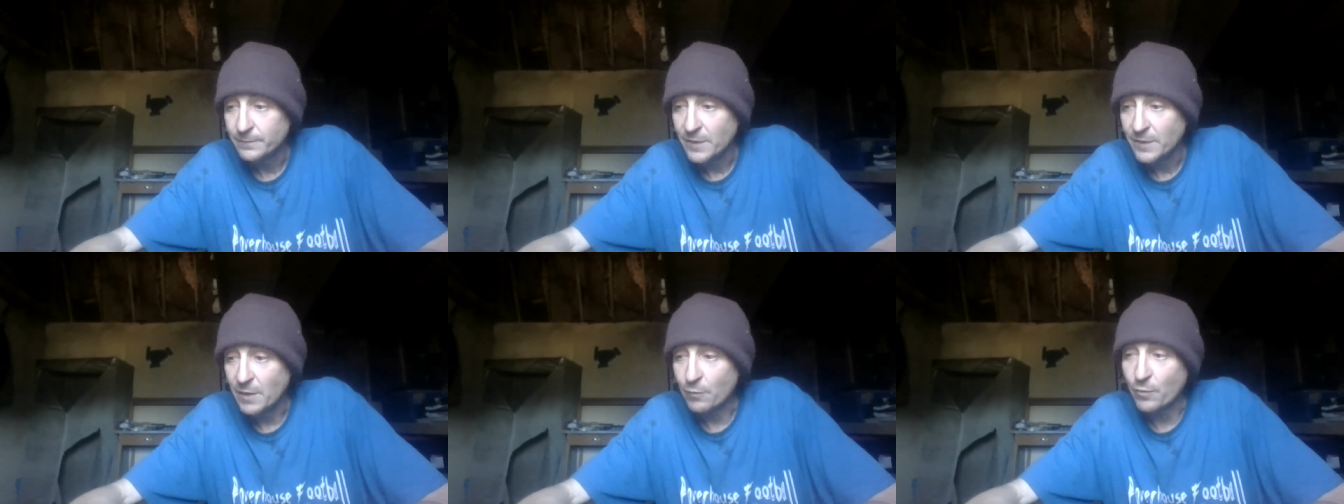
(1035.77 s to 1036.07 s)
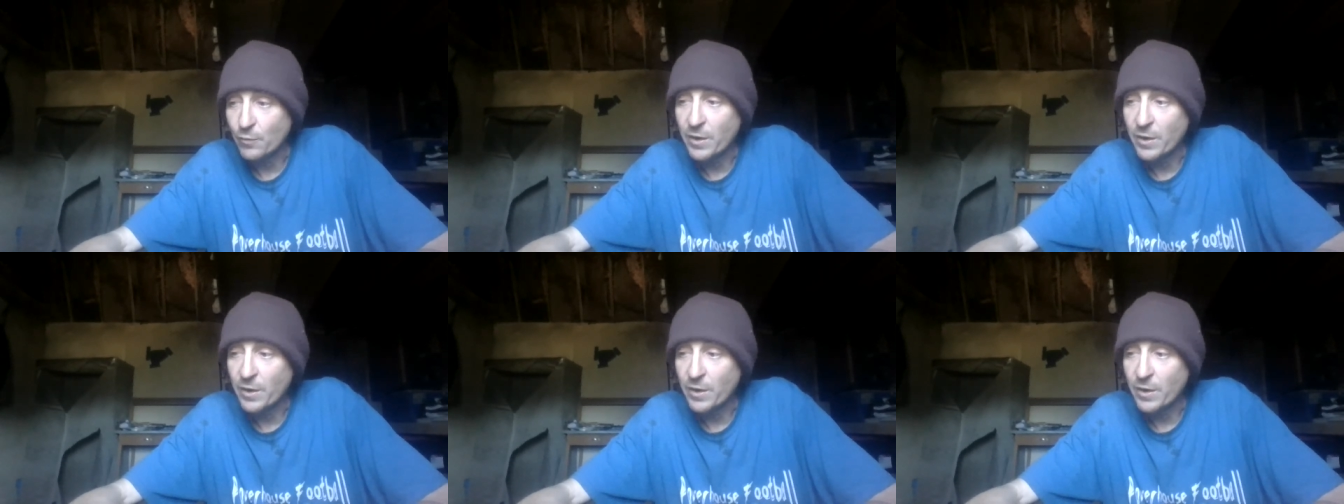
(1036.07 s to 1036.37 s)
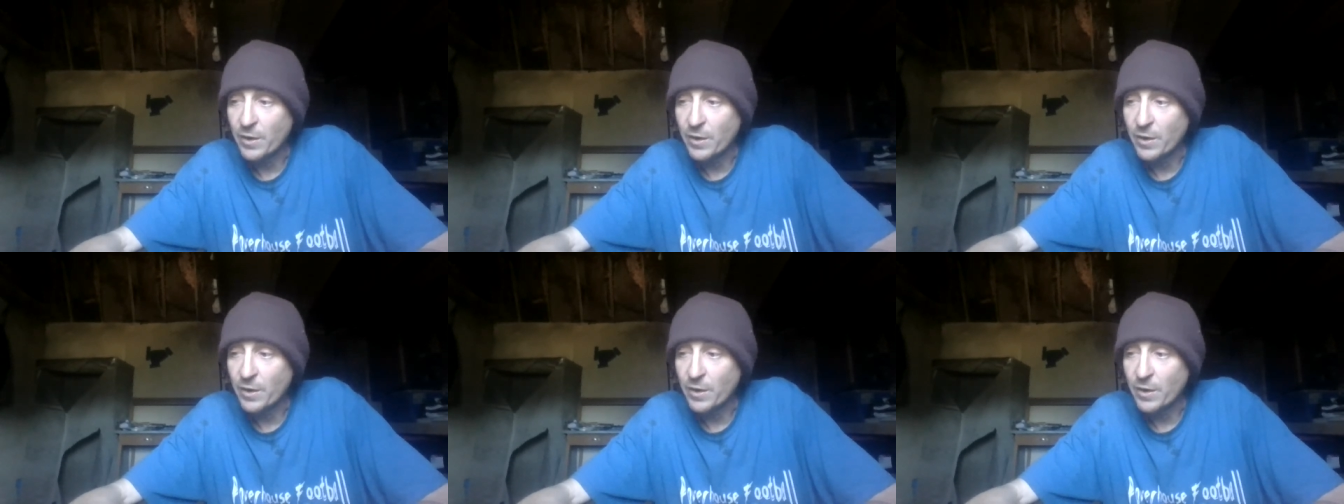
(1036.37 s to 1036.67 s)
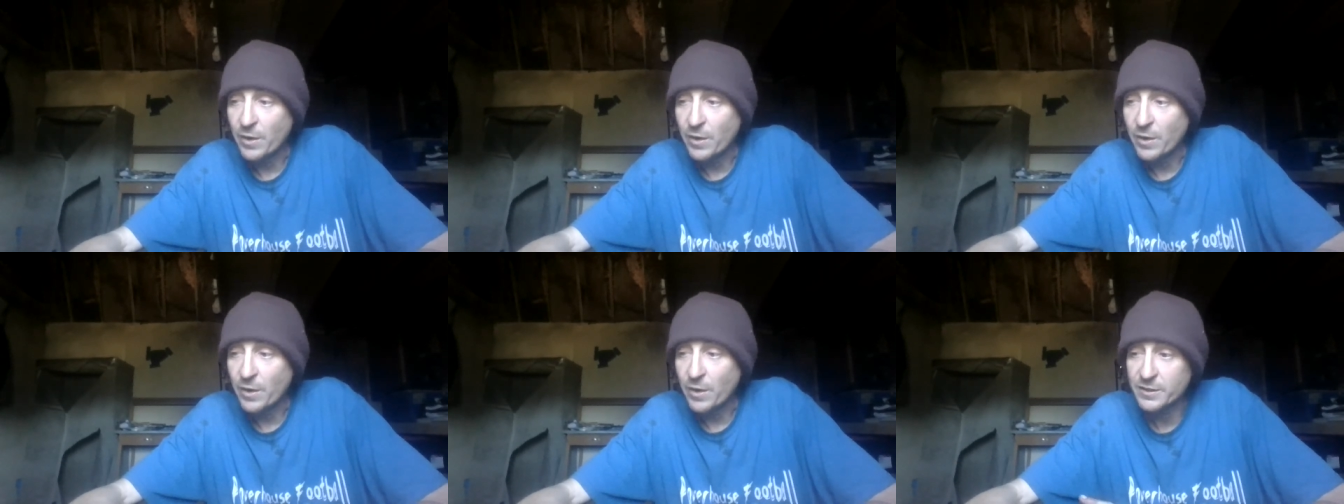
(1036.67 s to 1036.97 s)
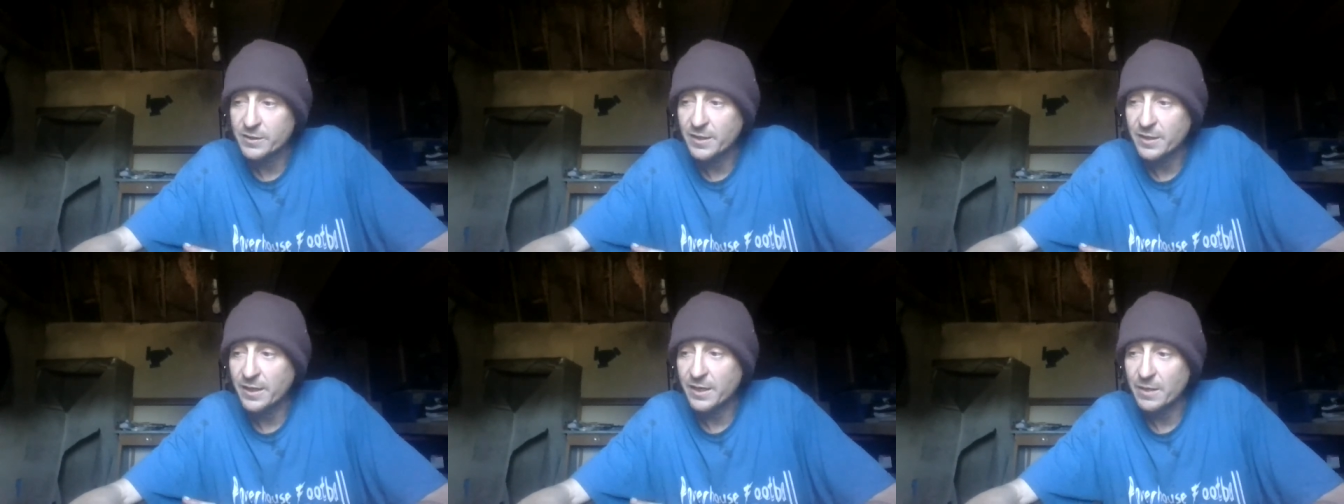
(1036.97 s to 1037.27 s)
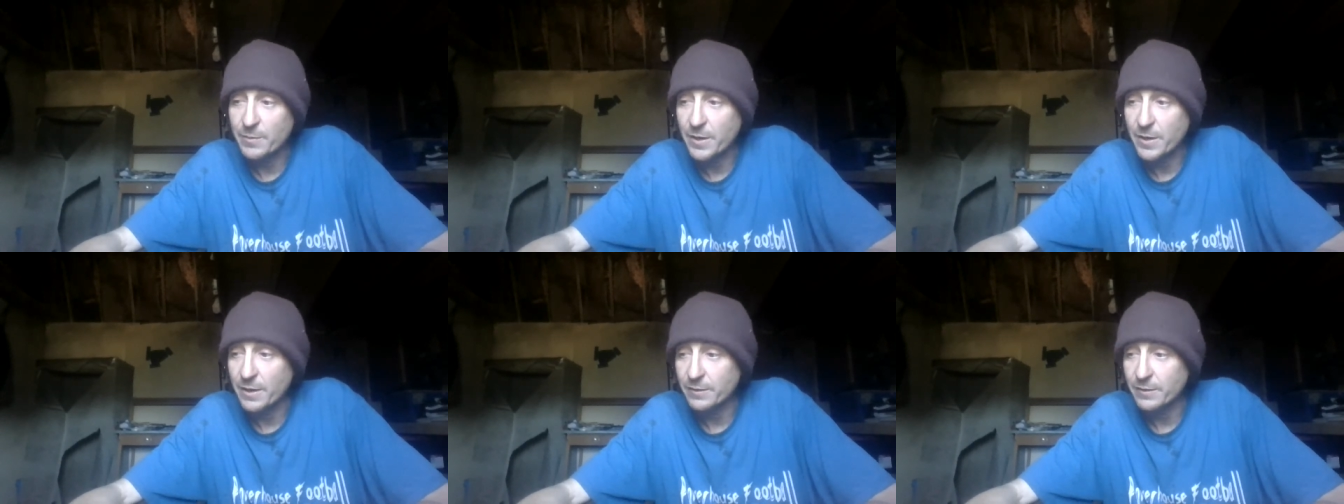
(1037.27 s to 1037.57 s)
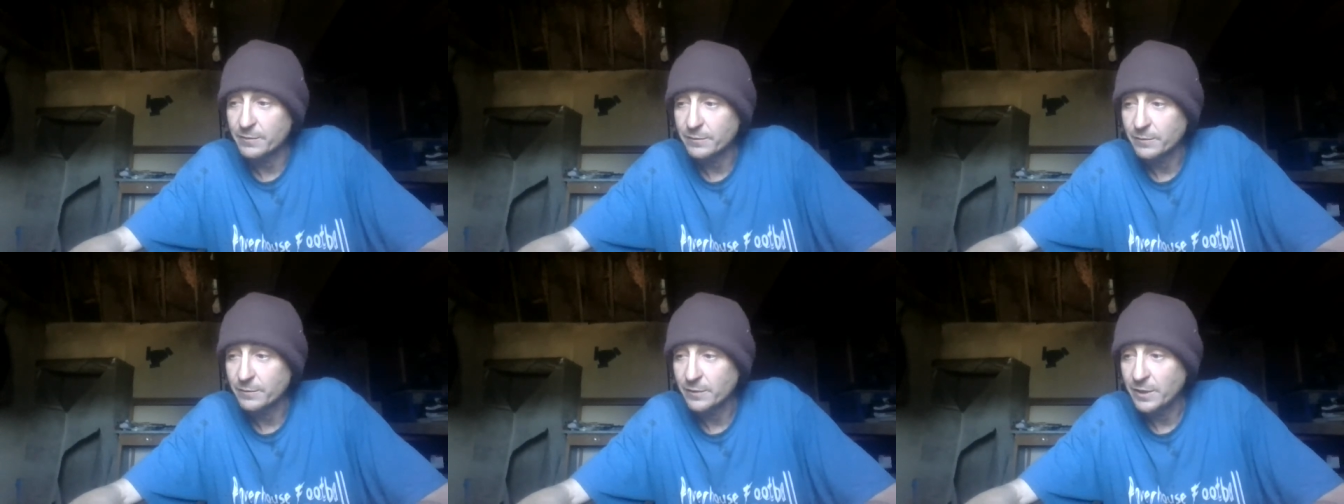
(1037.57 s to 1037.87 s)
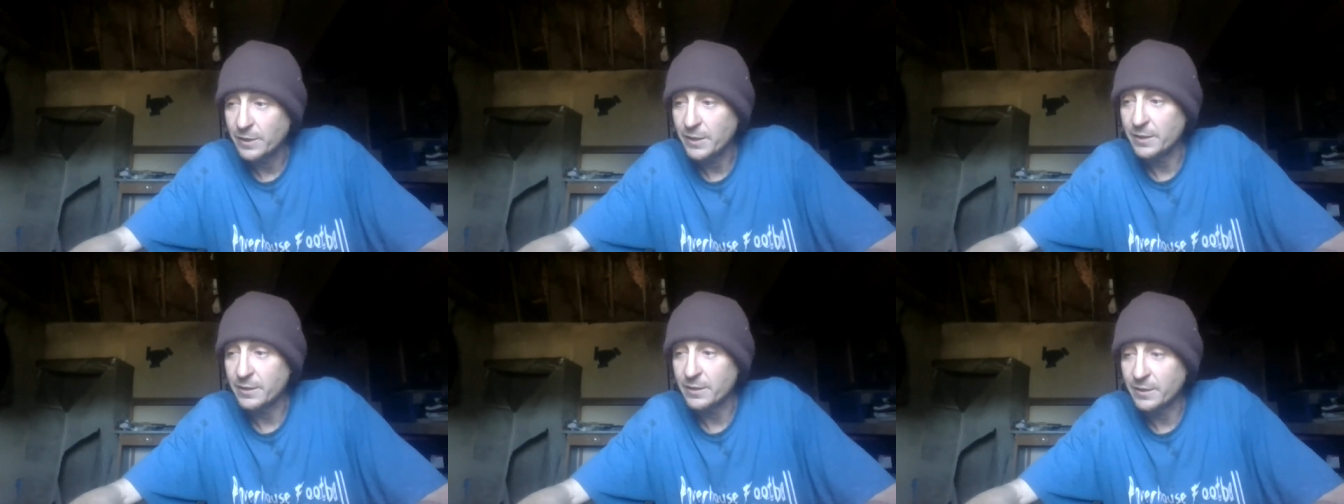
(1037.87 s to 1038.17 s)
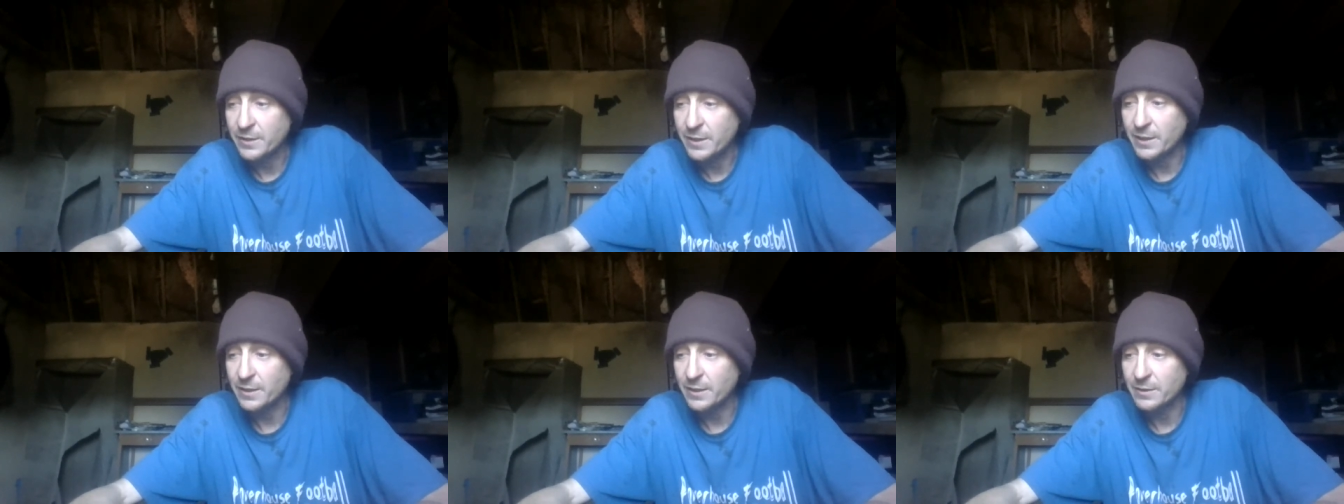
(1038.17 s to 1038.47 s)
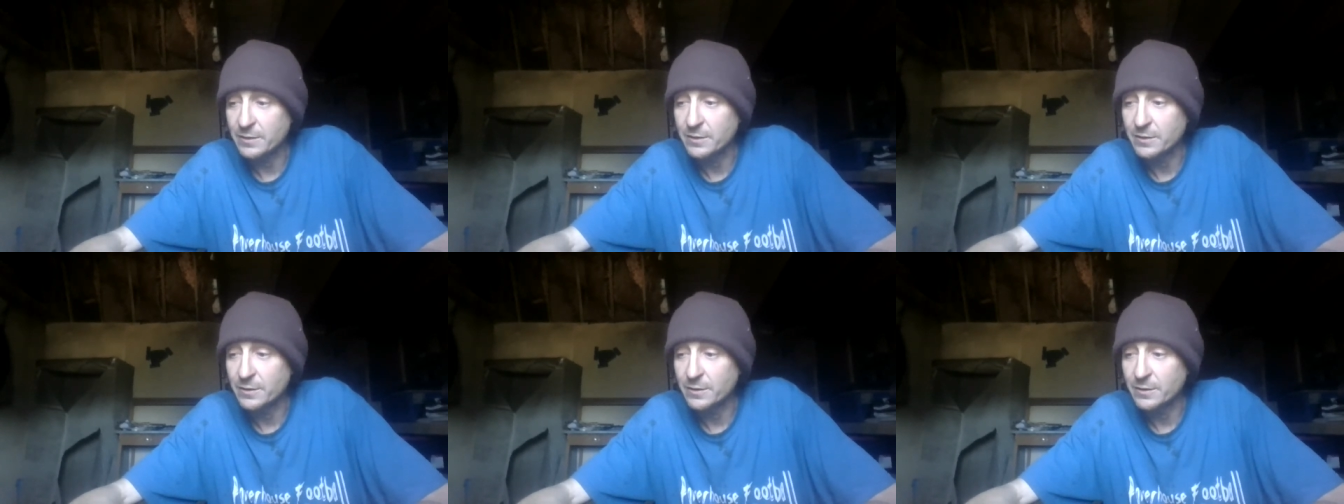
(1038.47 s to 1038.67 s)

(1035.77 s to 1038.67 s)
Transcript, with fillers: And right now, Missouri is thinking about hitting kids.